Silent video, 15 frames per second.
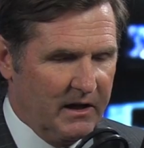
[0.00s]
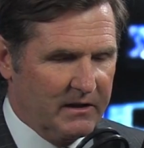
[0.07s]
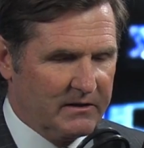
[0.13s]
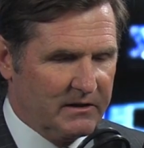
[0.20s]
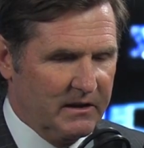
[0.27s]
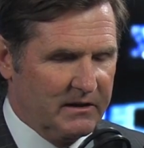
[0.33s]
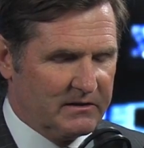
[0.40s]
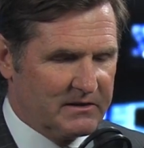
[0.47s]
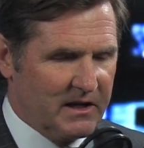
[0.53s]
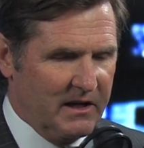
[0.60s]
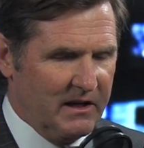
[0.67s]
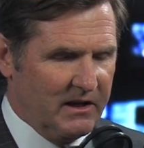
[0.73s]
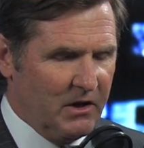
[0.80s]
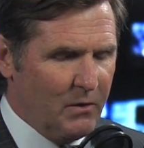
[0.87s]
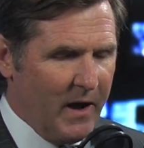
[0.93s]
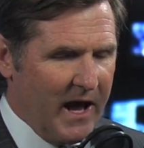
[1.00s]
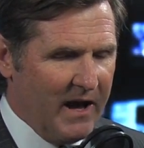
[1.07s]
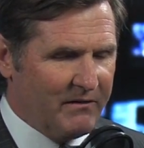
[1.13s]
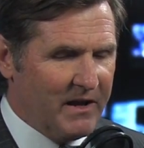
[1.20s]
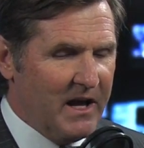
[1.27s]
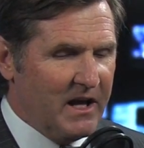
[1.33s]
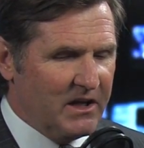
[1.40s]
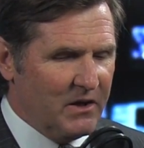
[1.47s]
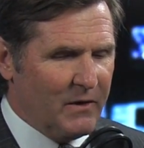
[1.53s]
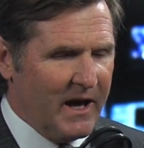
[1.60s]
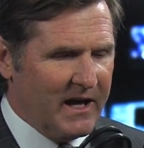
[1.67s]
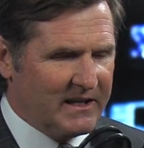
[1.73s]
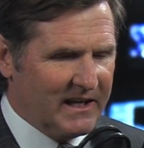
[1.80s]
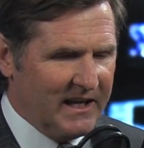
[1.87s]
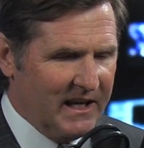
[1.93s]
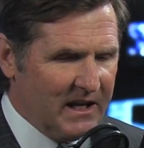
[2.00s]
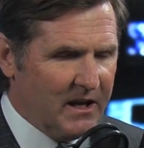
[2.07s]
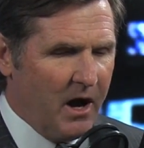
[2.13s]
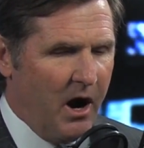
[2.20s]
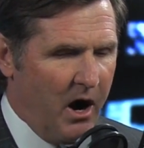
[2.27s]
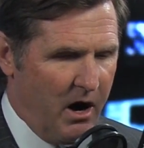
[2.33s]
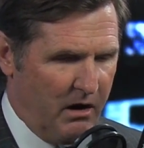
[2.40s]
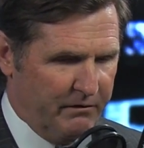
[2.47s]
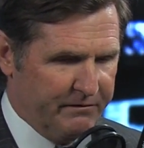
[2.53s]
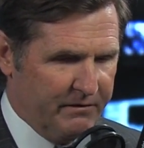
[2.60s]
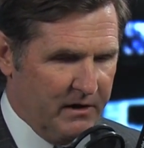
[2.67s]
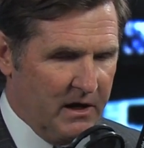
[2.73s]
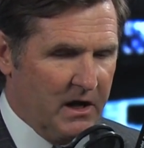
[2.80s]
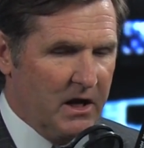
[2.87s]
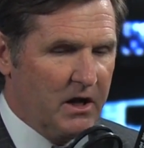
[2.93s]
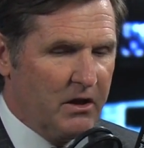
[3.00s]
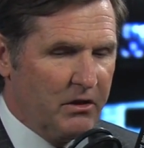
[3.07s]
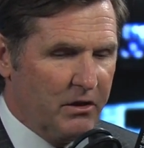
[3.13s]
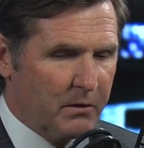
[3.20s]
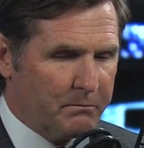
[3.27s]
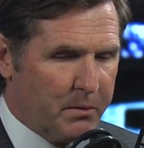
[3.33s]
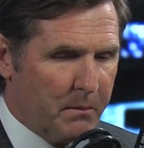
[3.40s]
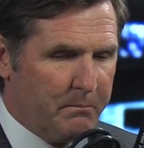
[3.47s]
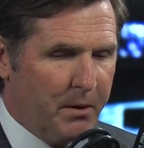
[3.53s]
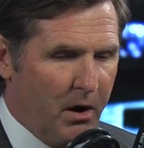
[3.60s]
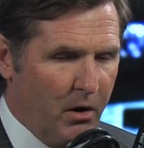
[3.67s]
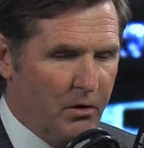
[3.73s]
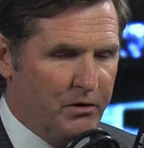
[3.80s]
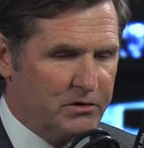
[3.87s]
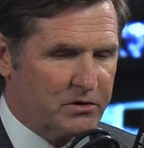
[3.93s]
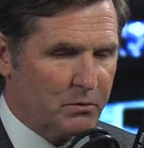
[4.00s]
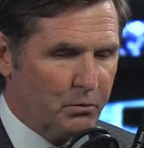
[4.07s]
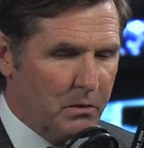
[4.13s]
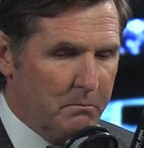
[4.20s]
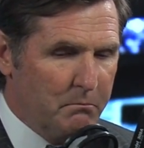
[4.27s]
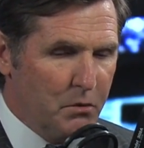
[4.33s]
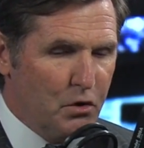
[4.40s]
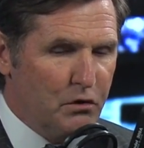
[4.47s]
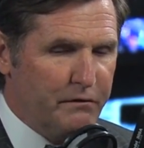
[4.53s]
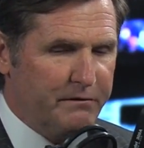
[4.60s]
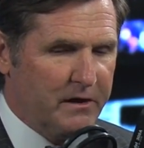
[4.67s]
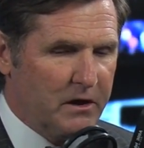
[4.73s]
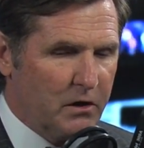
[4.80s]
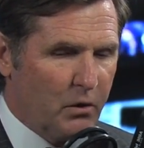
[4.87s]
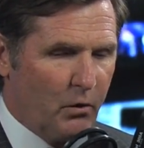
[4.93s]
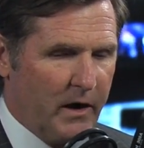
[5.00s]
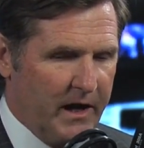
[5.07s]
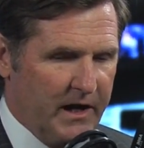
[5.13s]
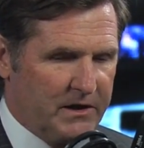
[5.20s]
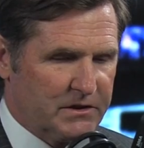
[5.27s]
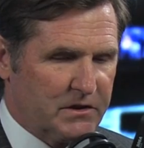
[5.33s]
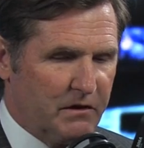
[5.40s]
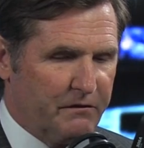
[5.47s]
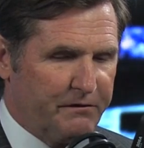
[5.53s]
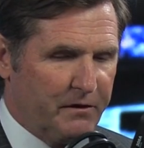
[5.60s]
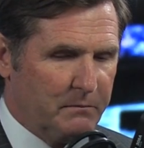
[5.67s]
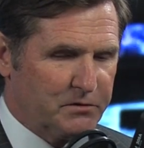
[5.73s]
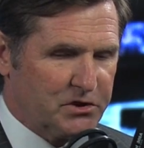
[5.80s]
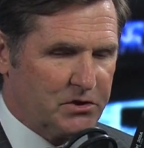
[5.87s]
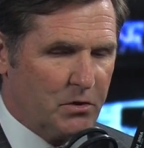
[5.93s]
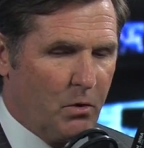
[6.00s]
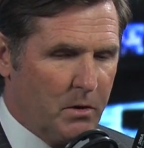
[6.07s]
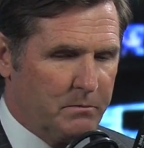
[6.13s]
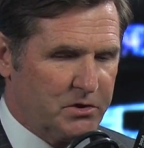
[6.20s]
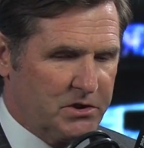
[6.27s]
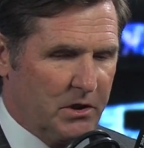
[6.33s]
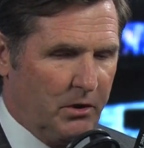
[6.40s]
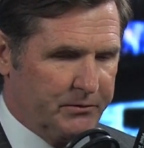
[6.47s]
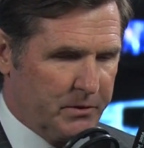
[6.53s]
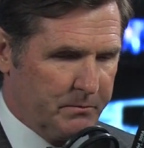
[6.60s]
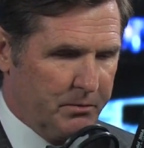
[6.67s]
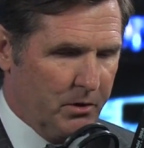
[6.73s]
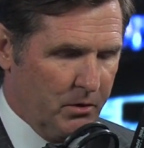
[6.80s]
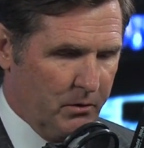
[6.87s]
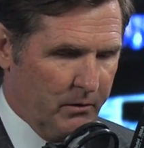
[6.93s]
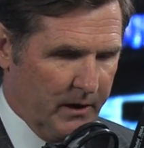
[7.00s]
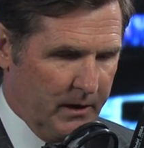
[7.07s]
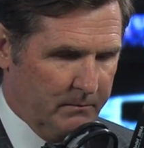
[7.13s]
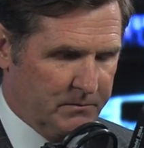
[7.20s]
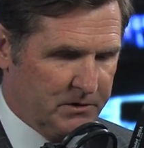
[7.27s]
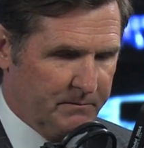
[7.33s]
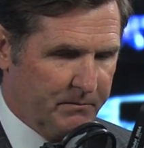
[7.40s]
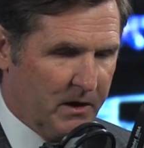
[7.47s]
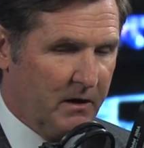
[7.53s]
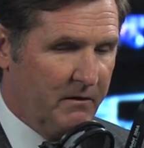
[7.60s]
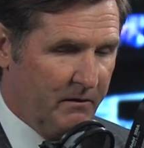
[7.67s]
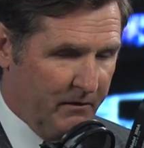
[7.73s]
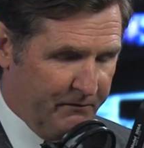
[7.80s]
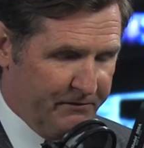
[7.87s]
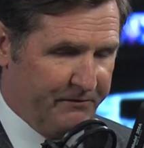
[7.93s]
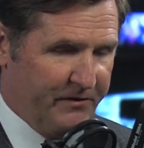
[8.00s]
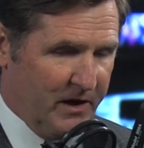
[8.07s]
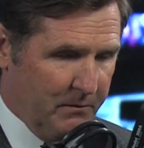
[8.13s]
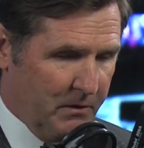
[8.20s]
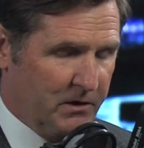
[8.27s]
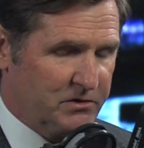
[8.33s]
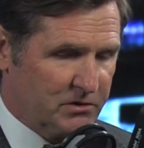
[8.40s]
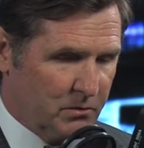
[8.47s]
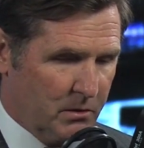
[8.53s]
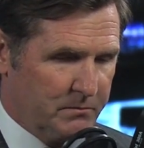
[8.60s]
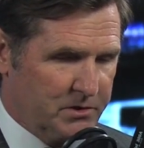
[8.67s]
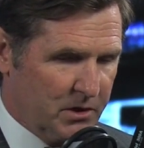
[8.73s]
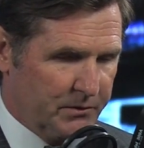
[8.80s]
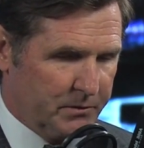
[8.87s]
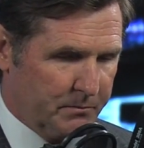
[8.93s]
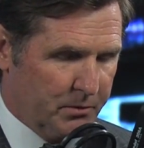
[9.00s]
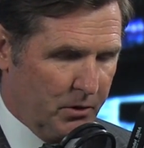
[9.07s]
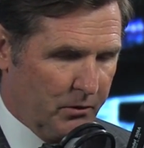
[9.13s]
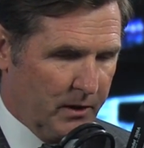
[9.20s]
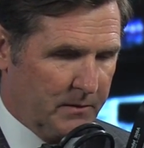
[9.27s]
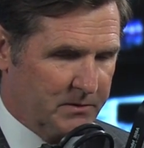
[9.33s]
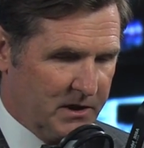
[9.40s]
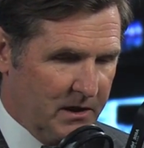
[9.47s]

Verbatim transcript: Uh, you have you had Inhofe that proposed removing grants from storm shelter programs, of FEMA storm shelter programs.